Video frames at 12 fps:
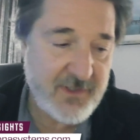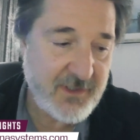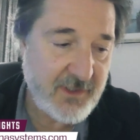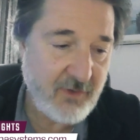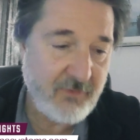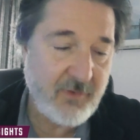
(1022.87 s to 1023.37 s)

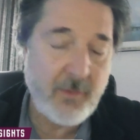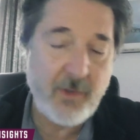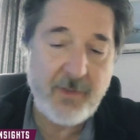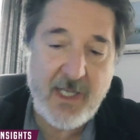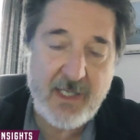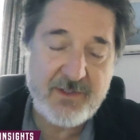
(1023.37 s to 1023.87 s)
secure remote
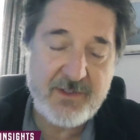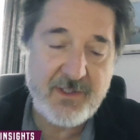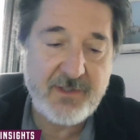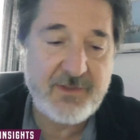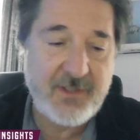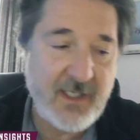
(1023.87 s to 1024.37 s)

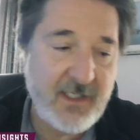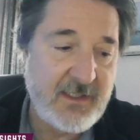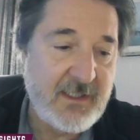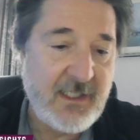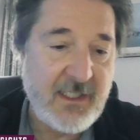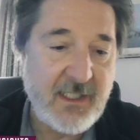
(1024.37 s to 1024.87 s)
access
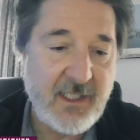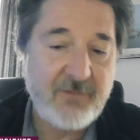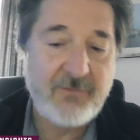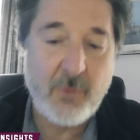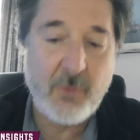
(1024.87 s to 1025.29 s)
for